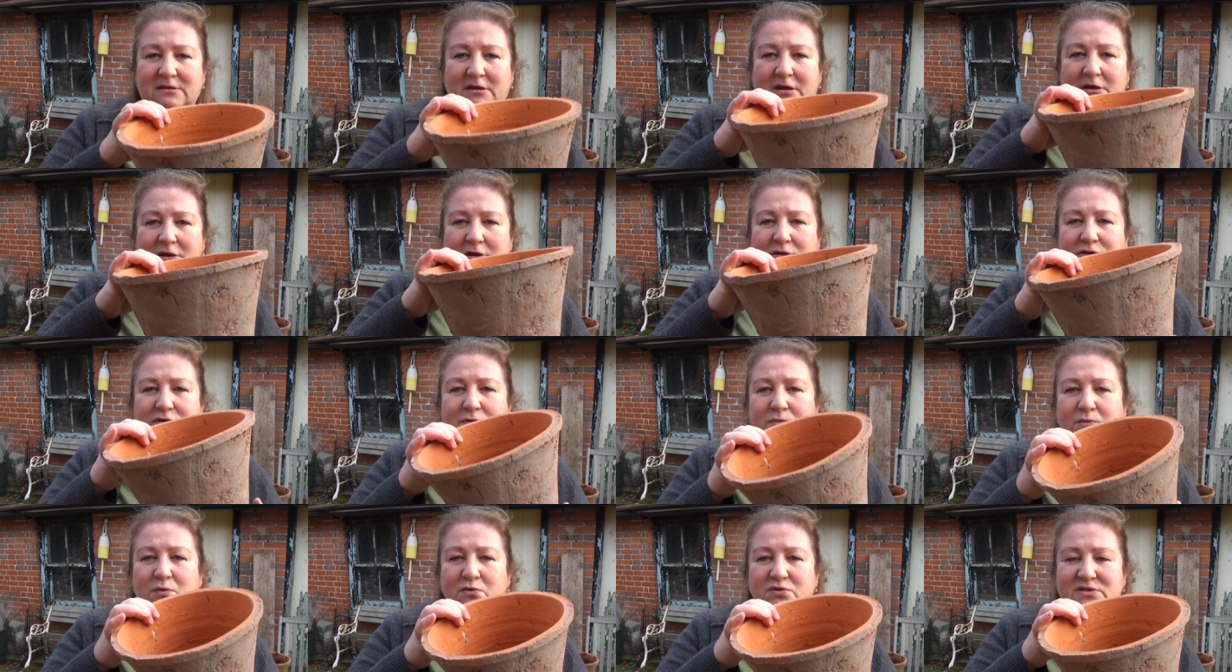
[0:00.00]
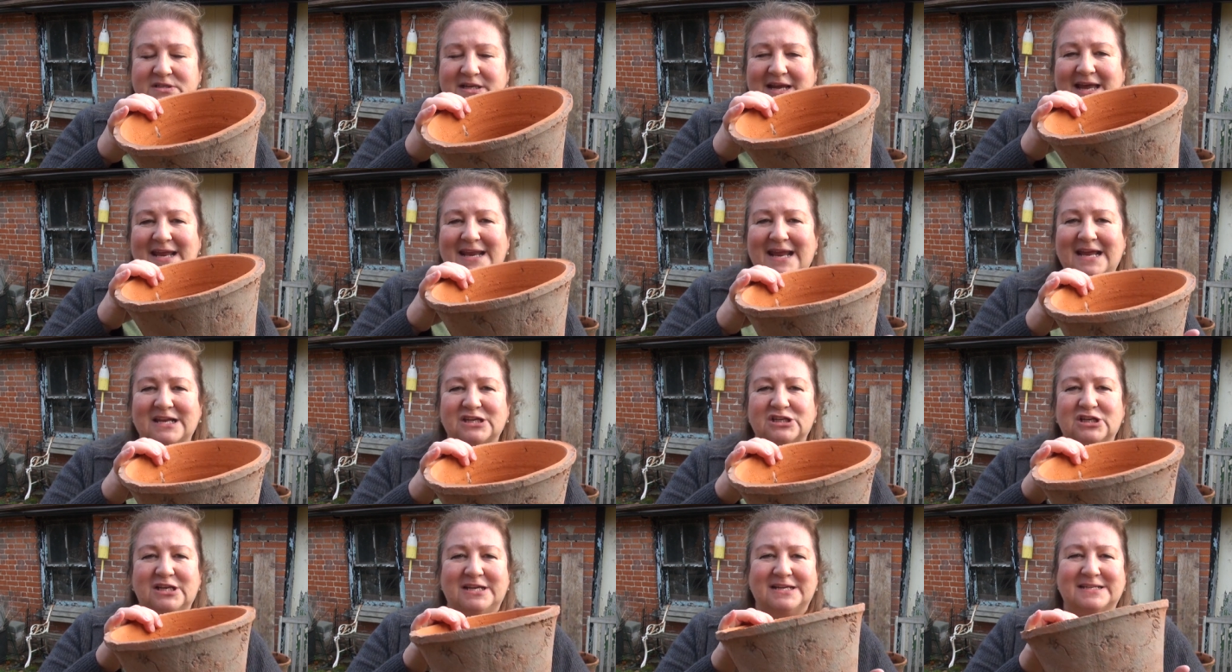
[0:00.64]
you know, the water can
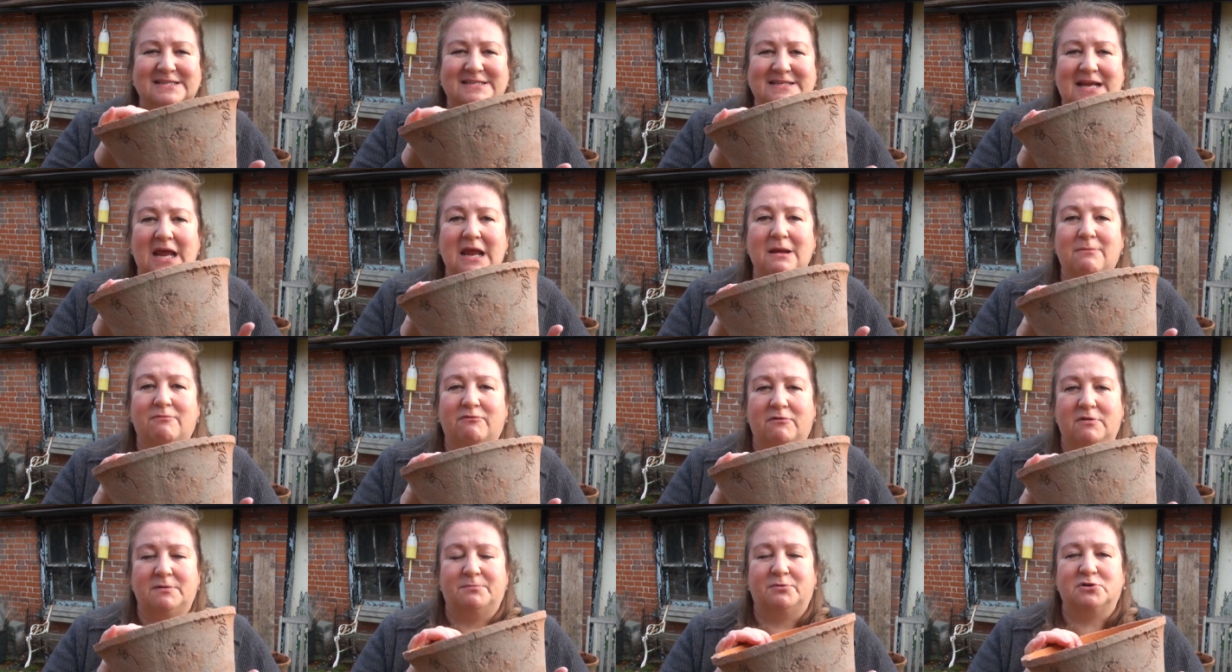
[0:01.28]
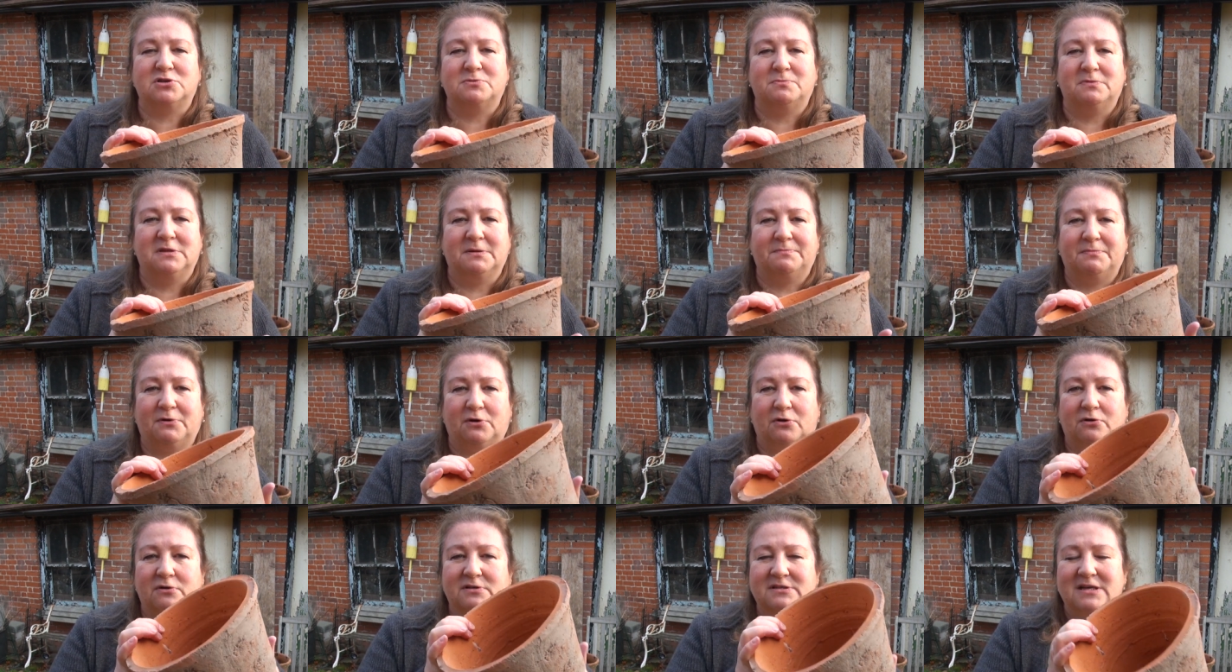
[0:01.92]
actually the escape from the bottom of the
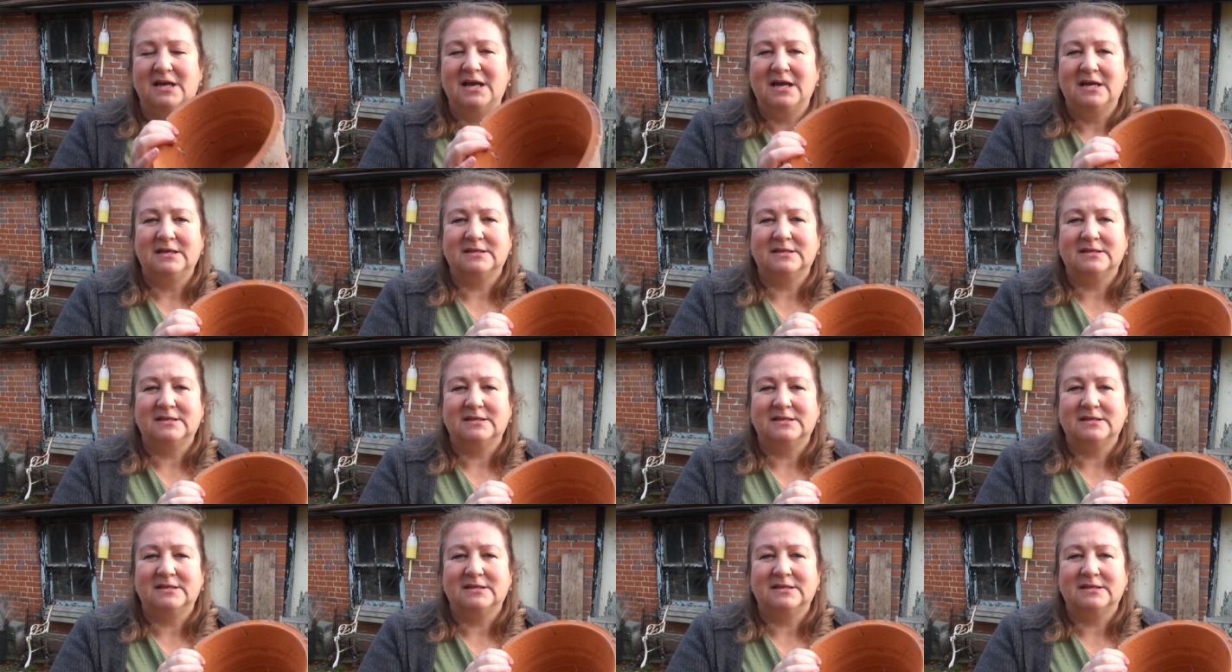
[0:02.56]
pot.